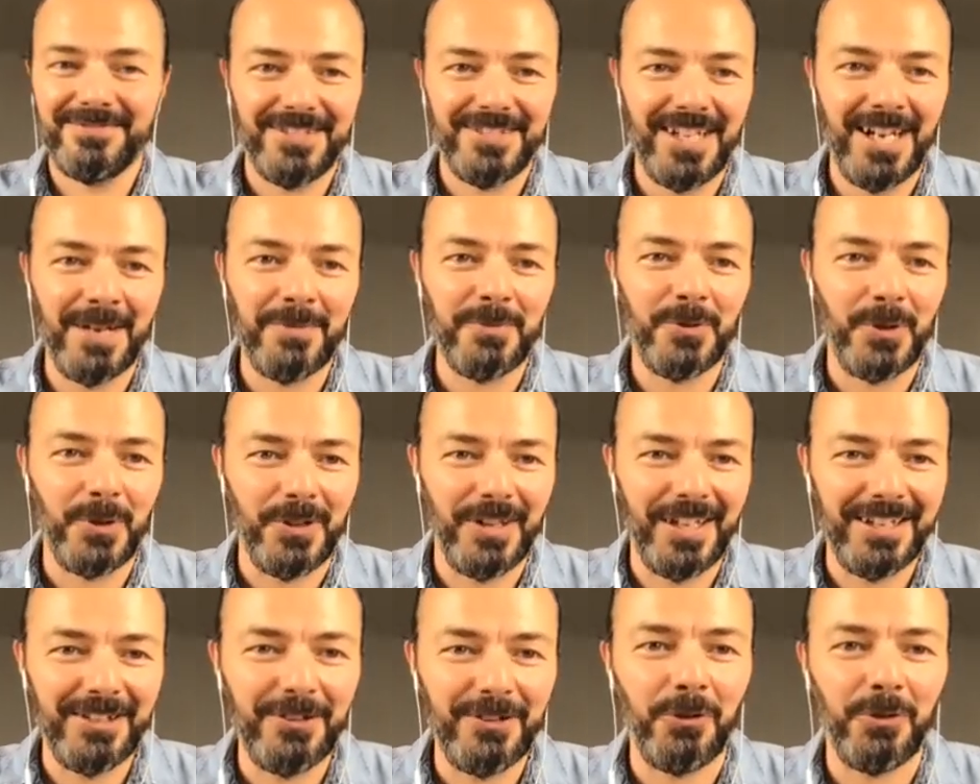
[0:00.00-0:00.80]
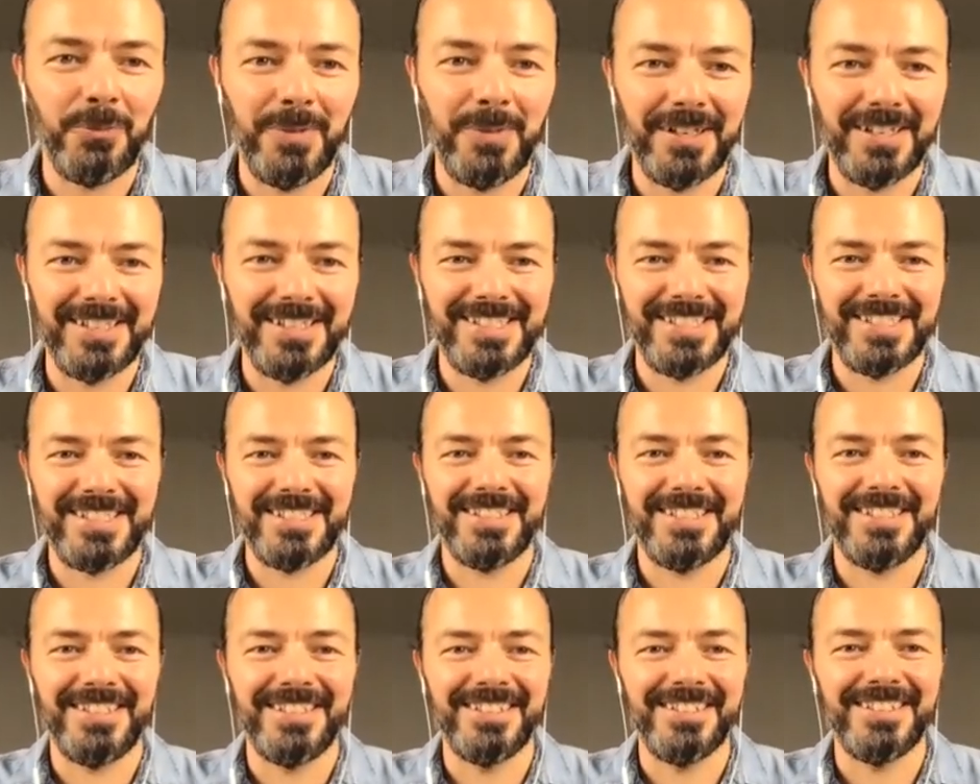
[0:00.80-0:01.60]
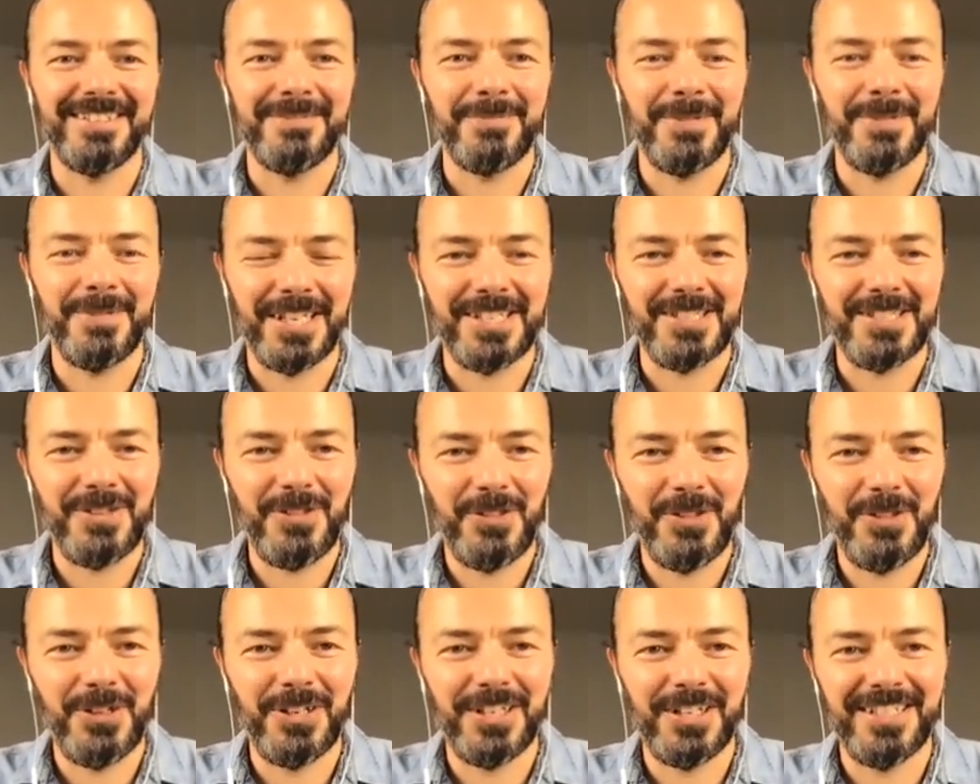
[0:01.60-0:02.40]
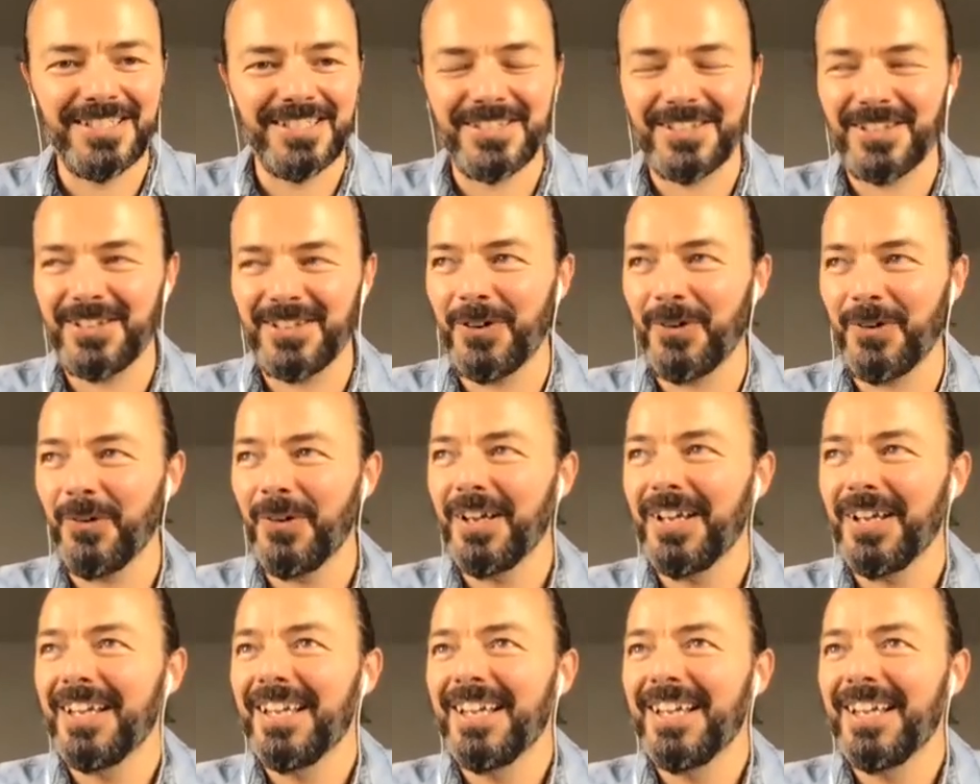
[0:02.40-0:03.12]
I'm not that old, but it's uh, uh but it's 30 years ago.